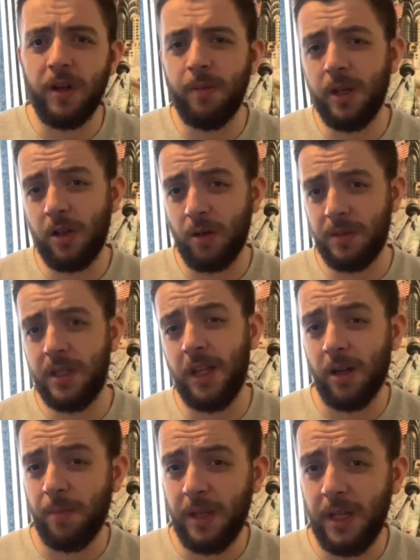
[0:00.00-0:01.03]
when it comes to
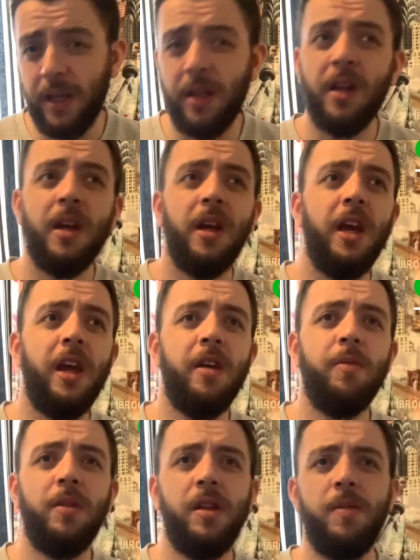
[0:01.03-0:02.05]
derby day.
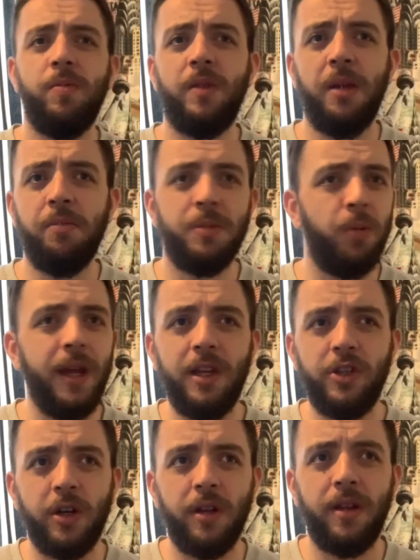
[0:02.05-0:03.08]
When the teams play
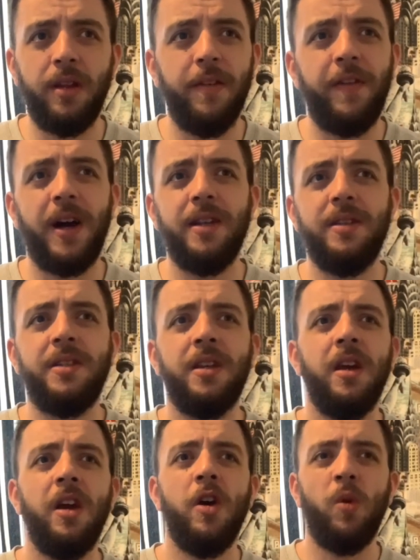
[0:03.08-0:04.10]
each other, the fans
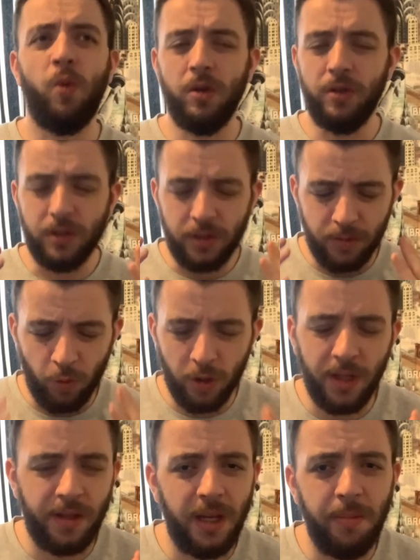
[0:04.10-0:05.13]
want
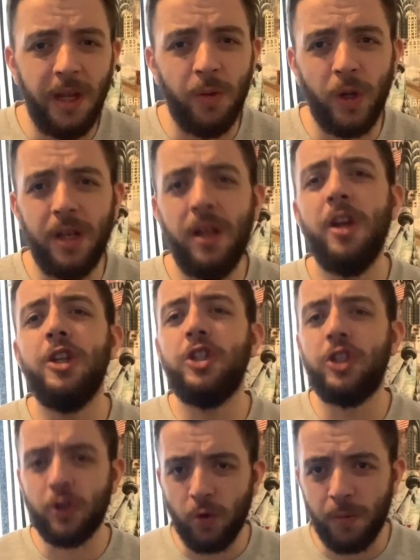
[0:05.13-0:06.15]
their team to win
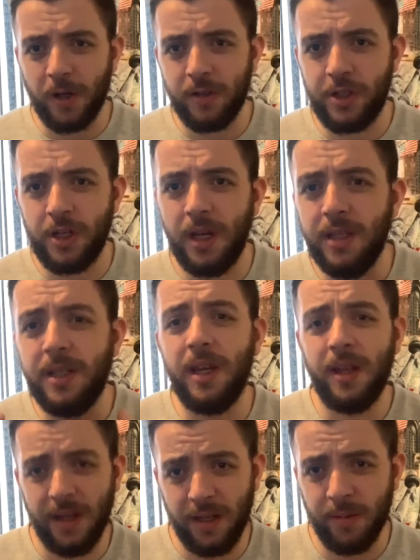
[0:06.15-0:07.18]
so much, it's
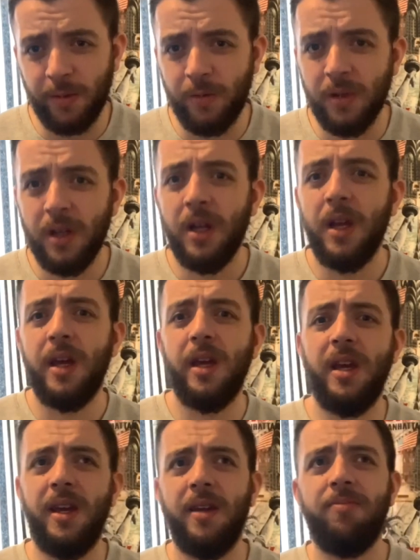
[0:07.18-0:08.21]
incredible.
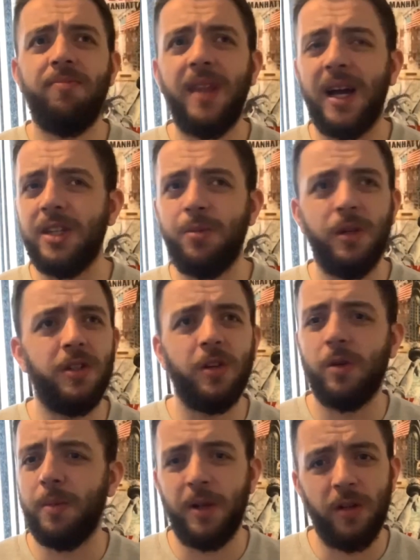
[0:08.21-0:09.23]
That's what it's
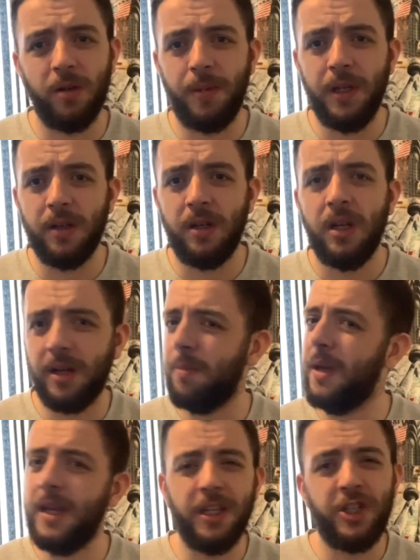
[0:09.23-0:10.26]
all about up here,
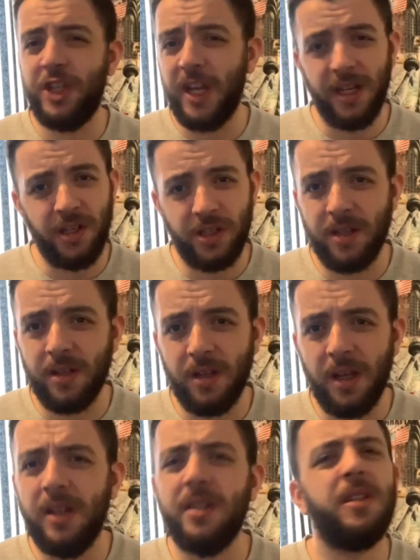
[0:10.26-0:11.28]
but it's changed.
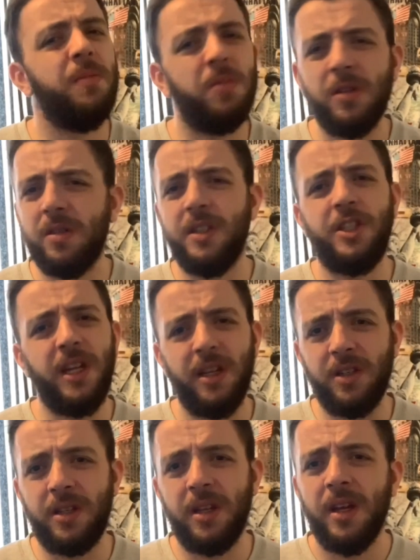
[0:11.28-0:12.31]
It's completely
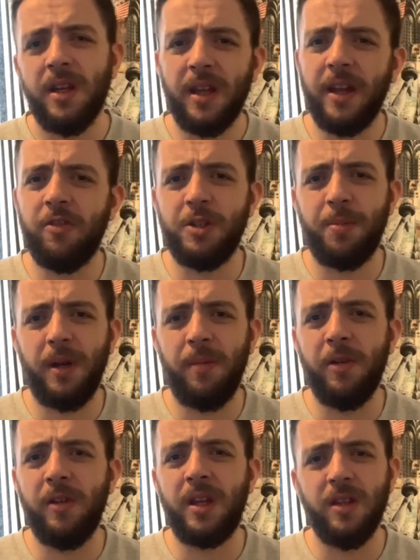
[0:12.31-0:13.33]
changed. The English
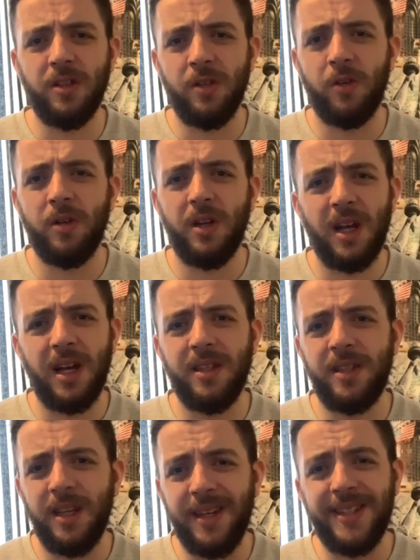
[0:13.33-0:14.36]
Premier League is not
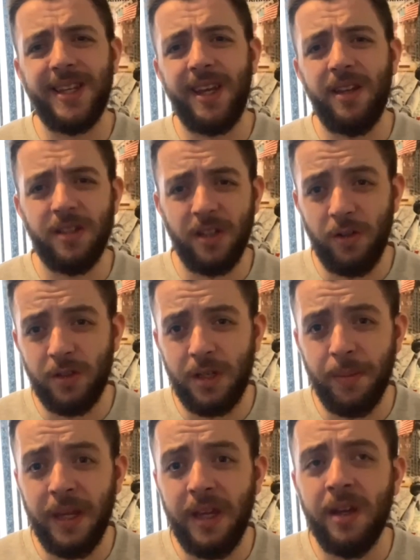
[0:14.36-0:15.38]
as exciting as it used to
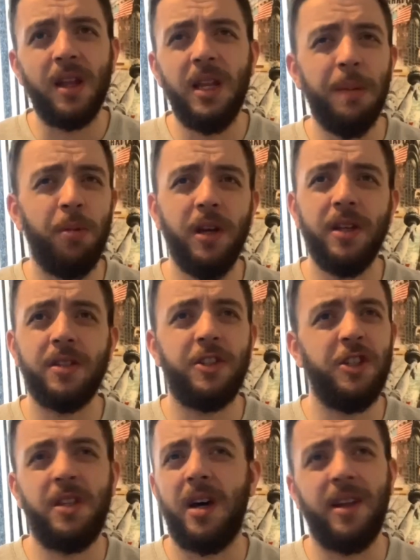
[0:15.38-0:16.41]
be. The players
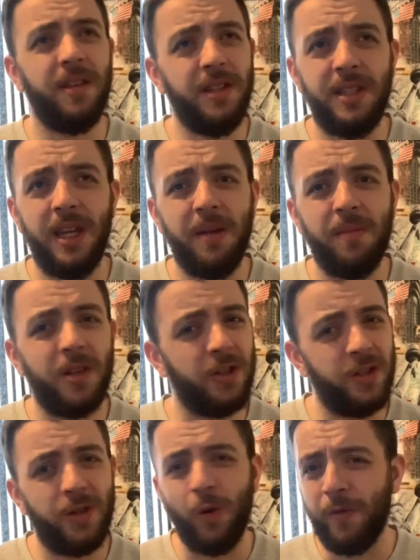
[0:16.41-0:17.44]
just aren't the same, they're
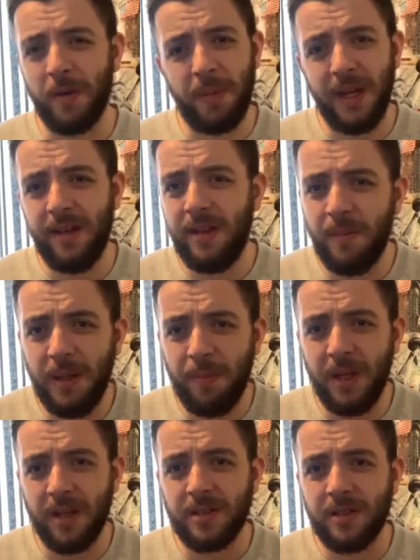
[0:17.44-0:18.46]
just overpaid to me
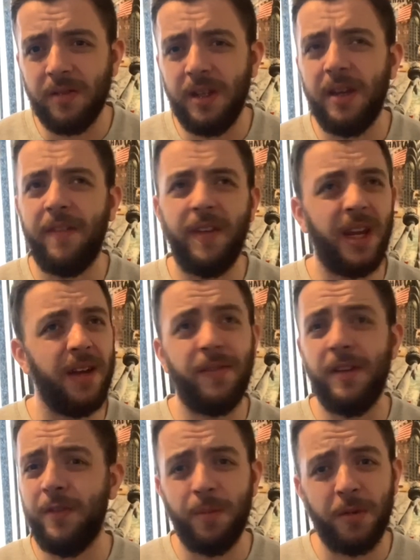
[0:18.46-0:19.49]
personally. I think
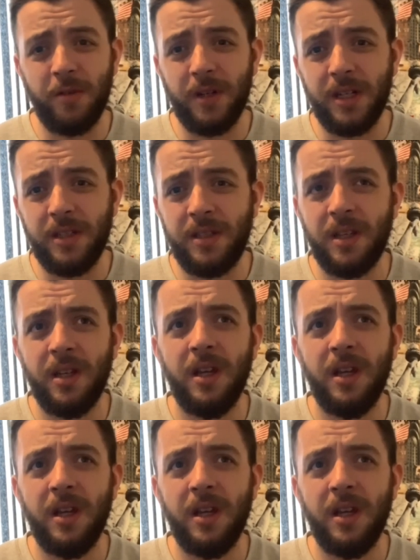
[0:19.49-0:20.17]
every footballer is.